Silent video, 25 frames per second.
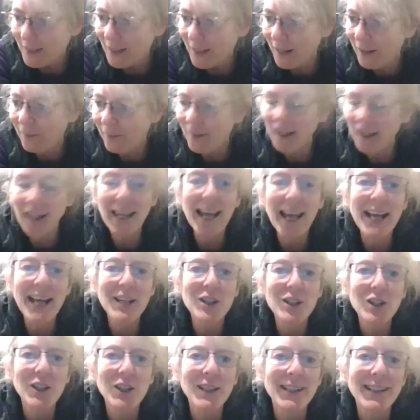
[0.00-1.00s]
and the
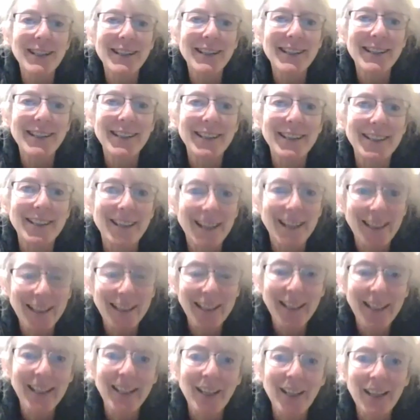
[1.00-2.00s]
legend that
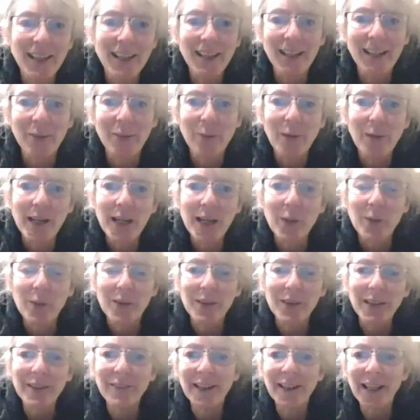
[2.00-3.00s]
when he was
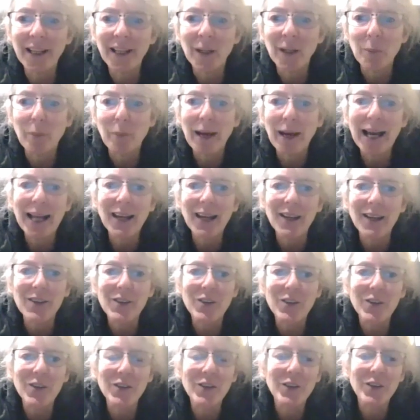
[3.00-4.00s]
living in a
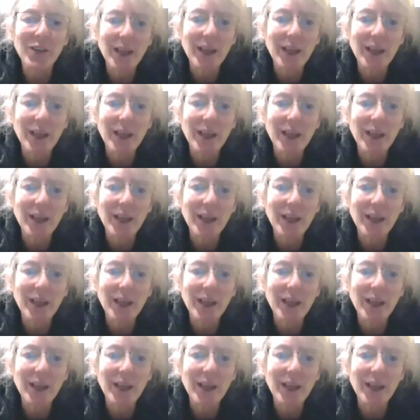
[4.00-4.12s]
palace,